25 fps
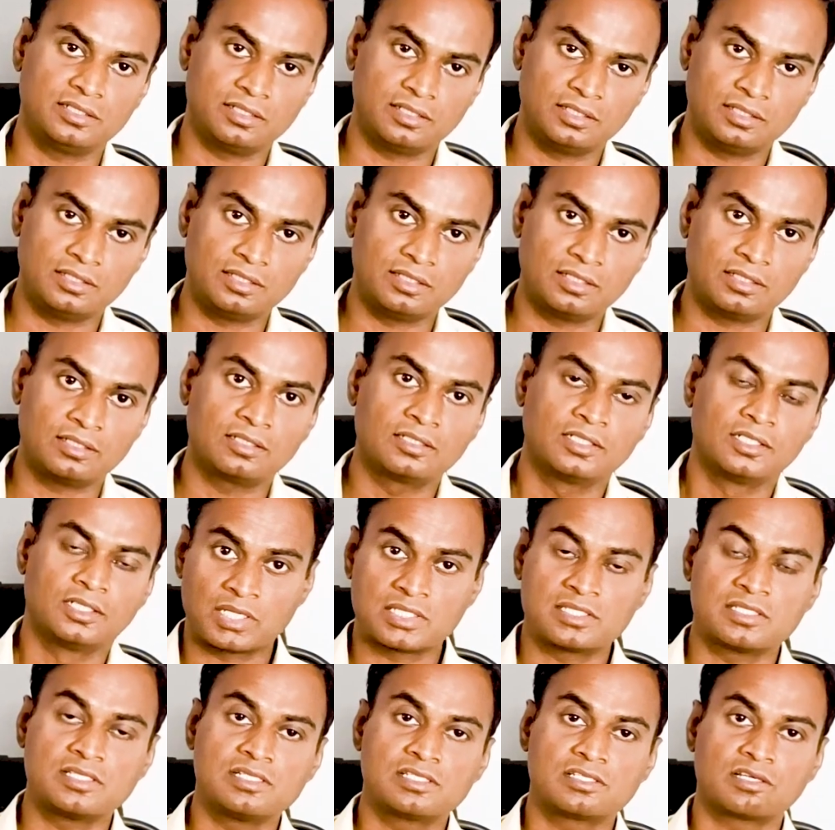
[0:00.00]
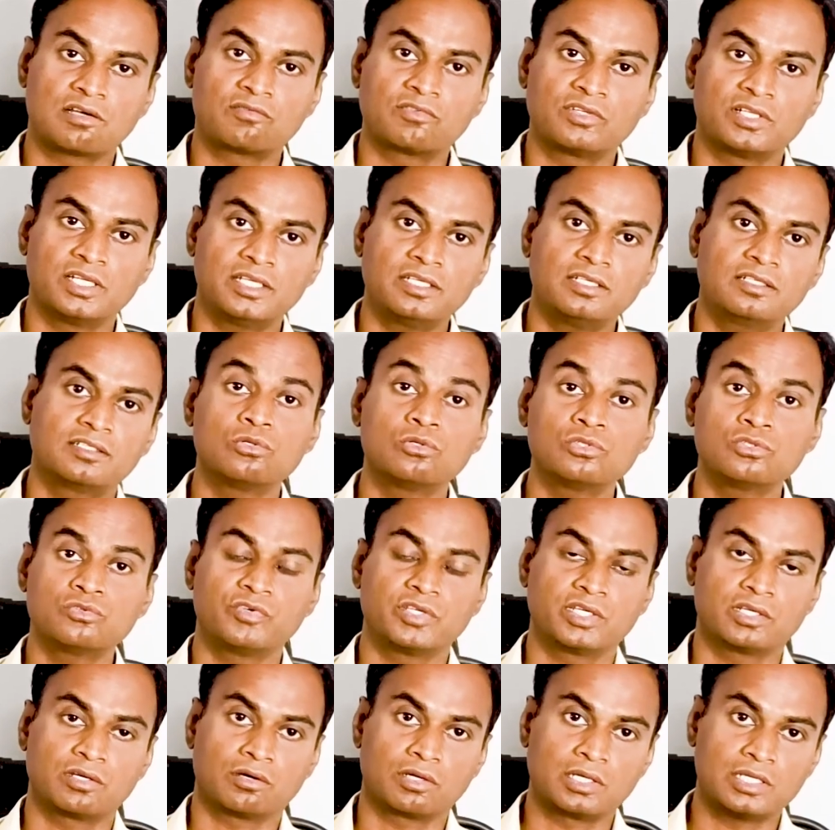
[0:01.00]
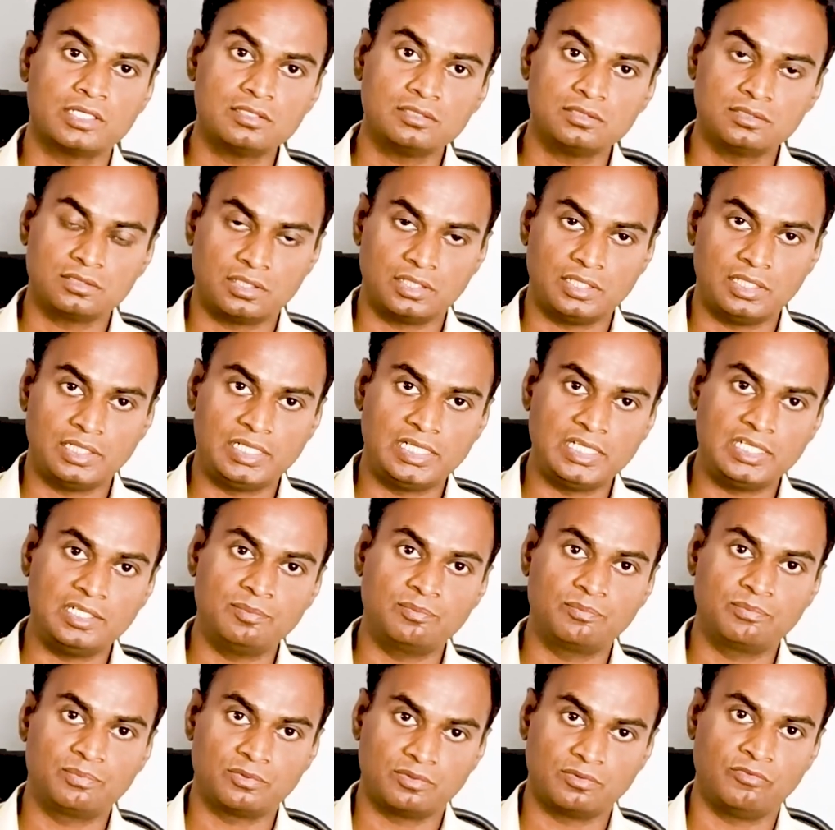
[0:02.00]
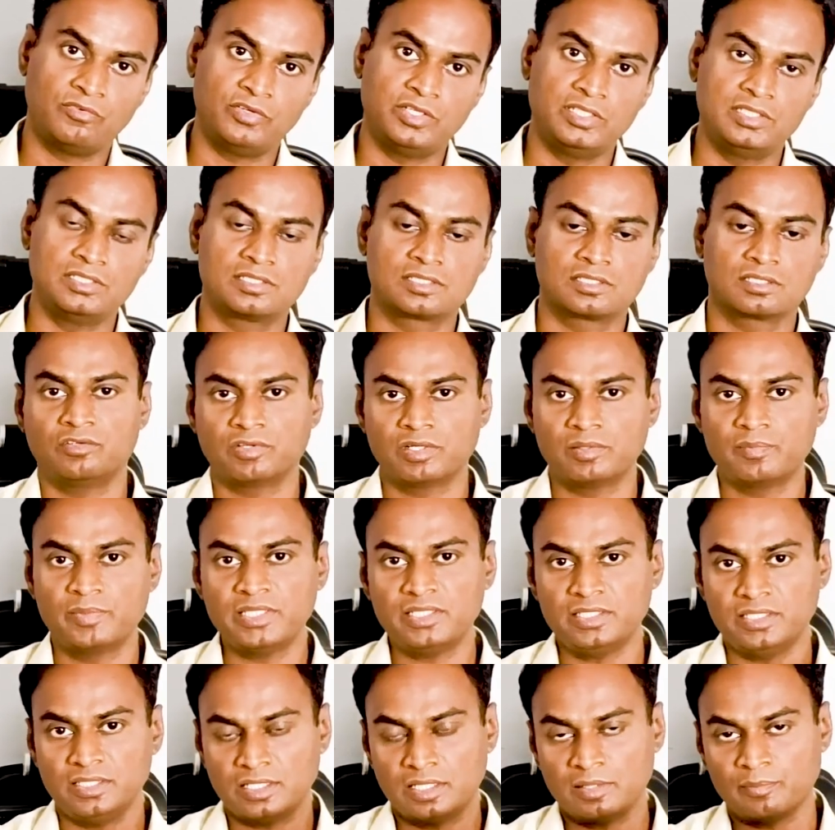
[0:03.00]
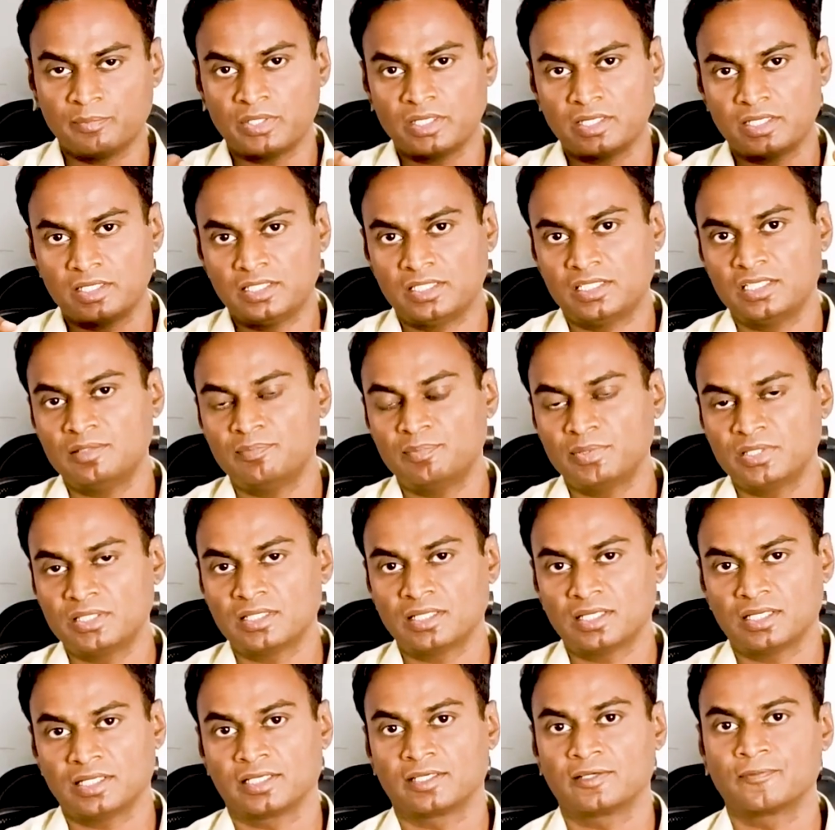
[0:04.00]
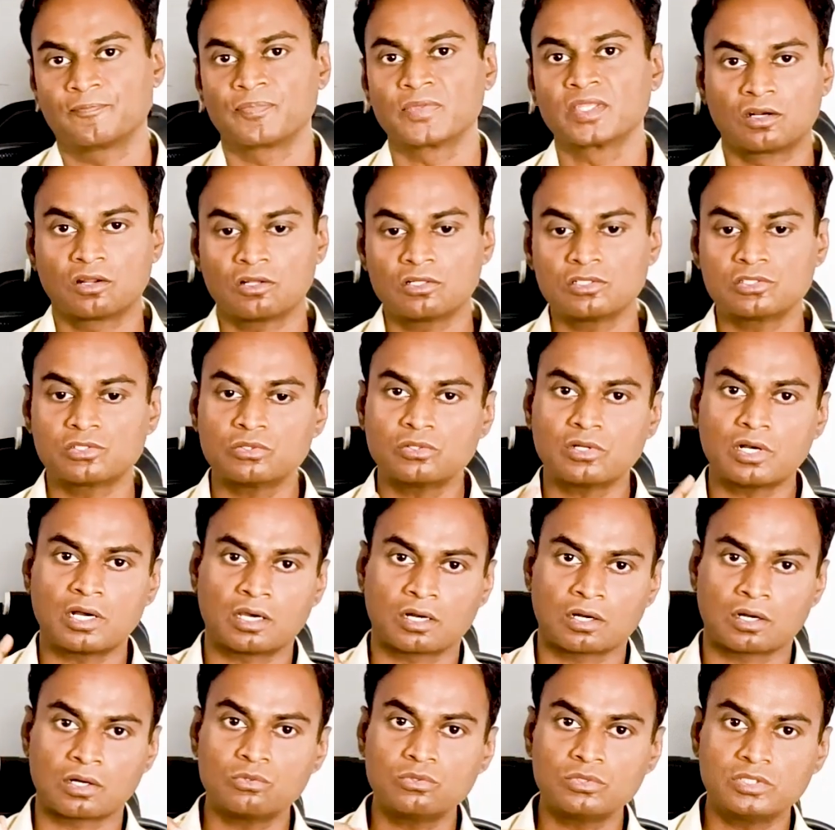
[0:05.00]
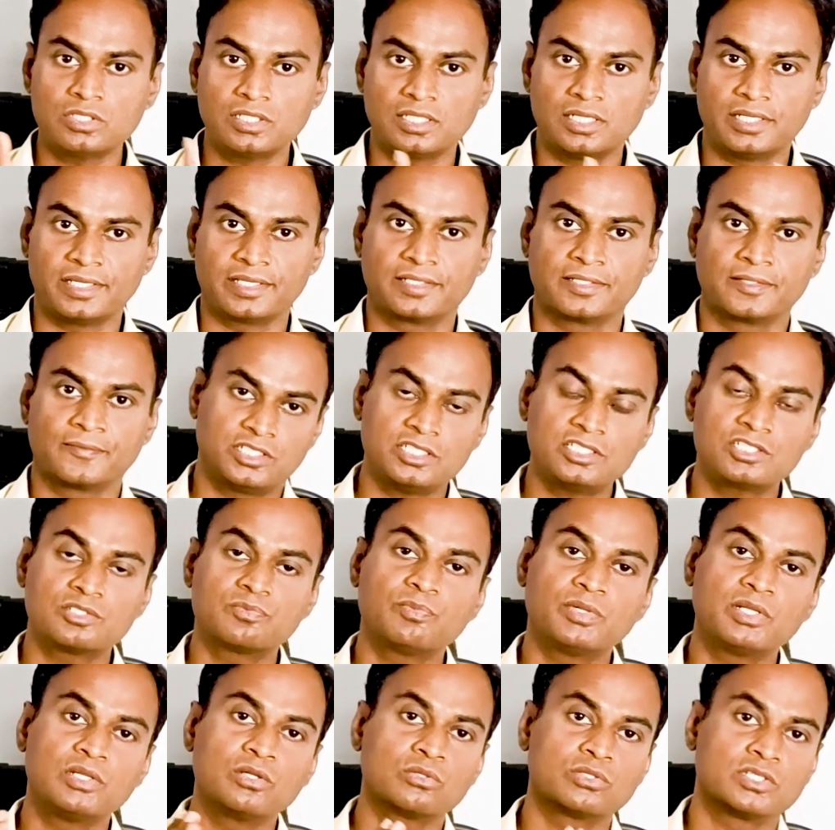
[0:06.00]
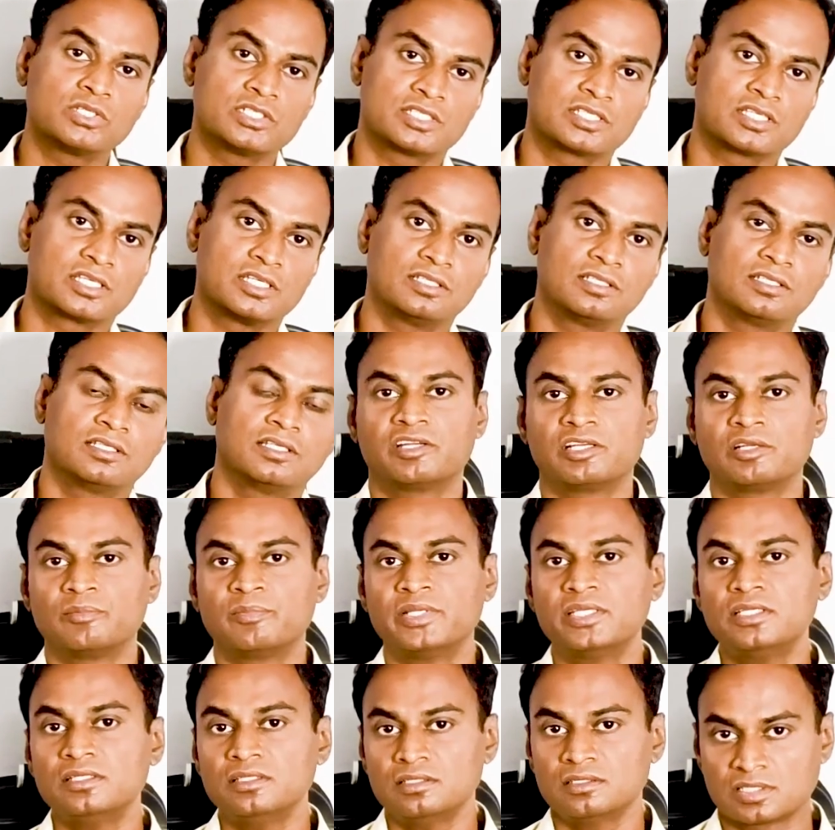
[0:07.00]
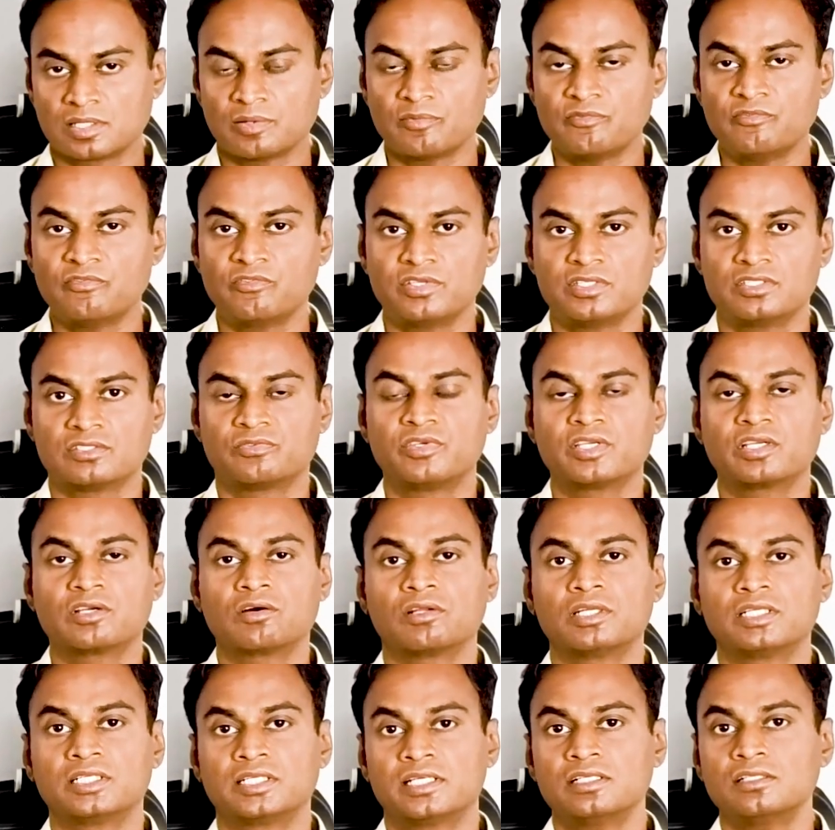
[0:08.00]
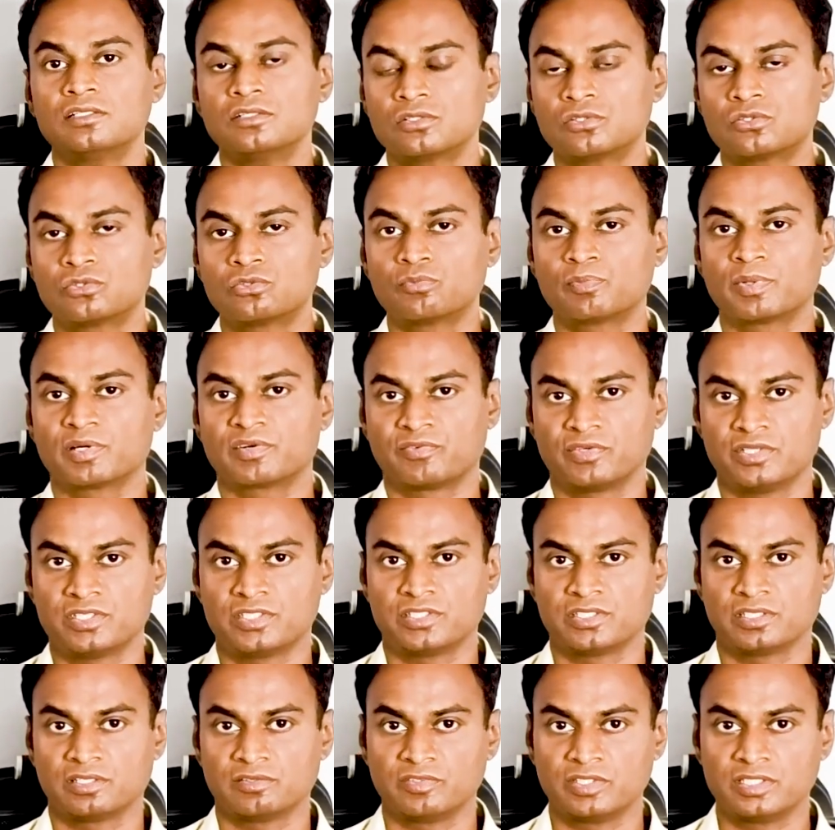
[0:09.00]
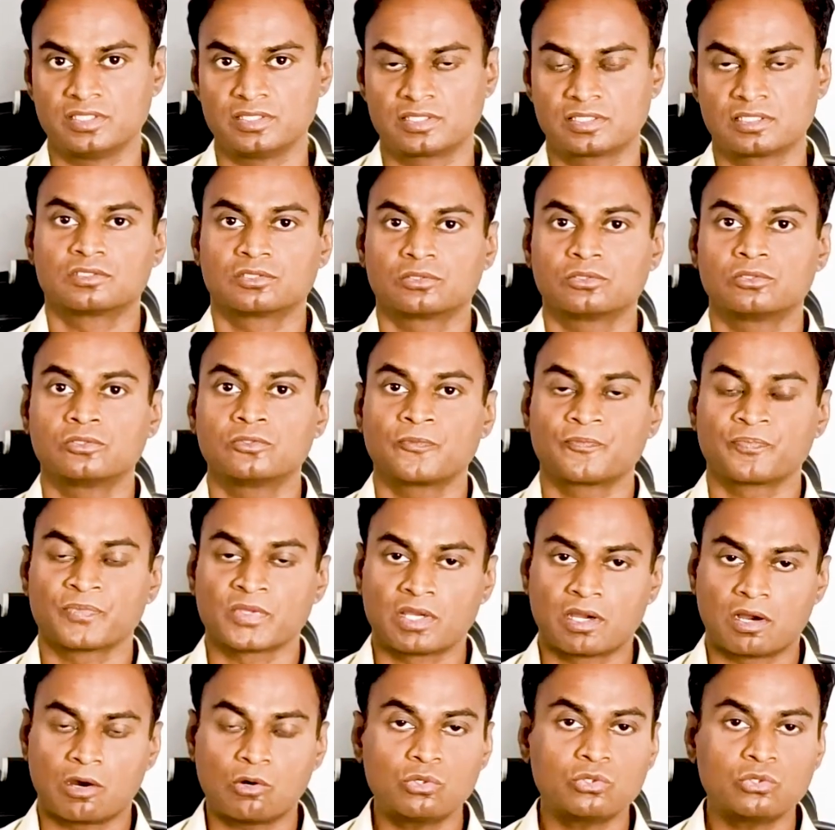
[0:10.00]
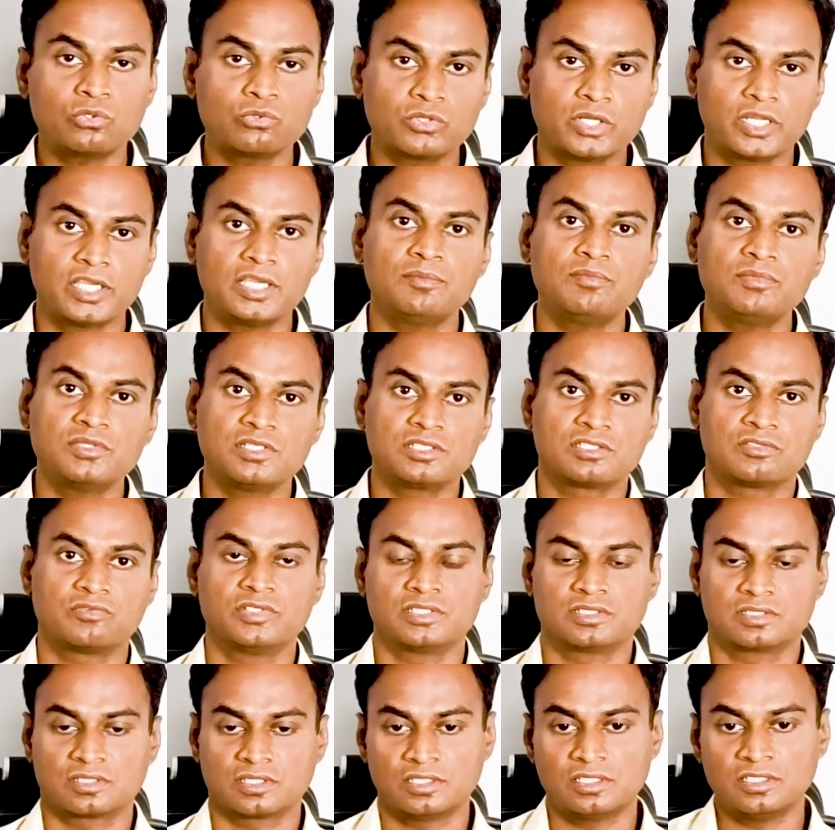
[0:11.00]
in the muscles of the leg, those we call as deep veins. It will be embedded deep in the leg, and also around the leg, just below the skin, there will be some veins. We call it as superficial veins. So how to name these veins?